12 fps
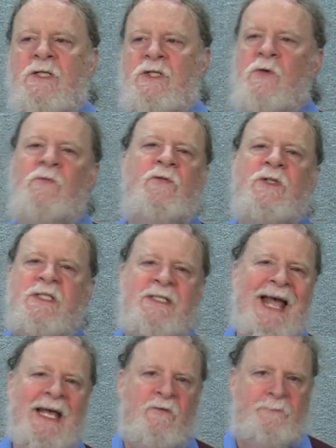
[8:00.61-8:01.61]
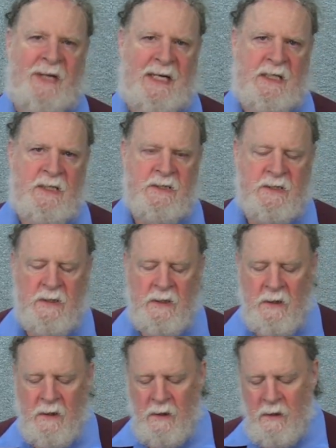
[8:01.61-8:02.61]
a two foot stack of pennies,
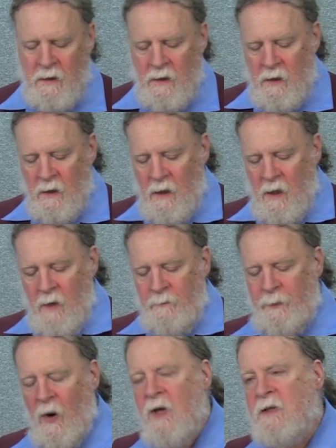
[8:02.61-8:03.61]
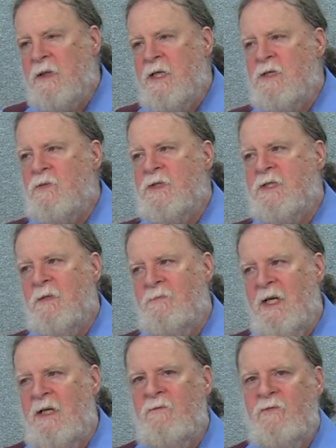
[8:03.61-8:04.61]
Barclays was
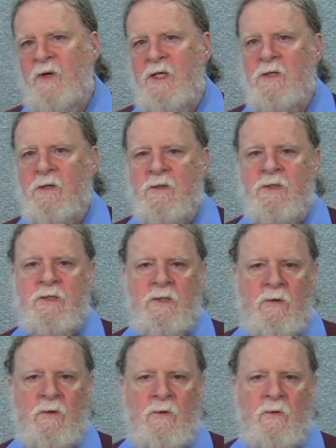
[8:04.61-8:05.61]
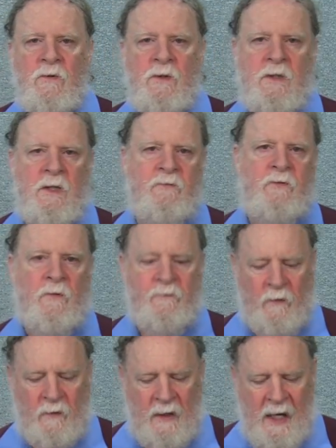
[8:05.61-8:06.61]
submitting figures to the, for,
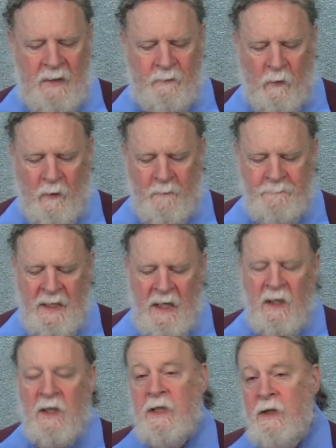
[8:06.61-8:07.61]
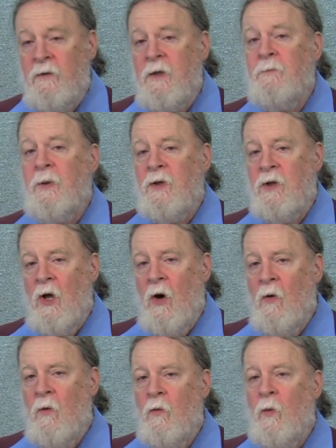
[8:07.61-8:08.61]
for LIBOR clearly
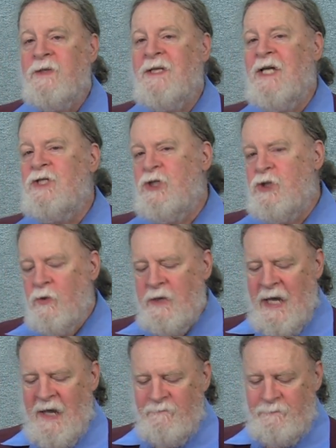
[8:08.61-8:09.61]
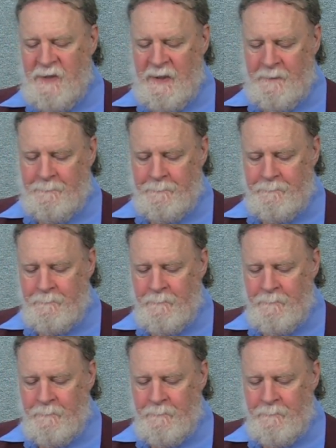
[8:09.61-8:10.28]
below what they should have been.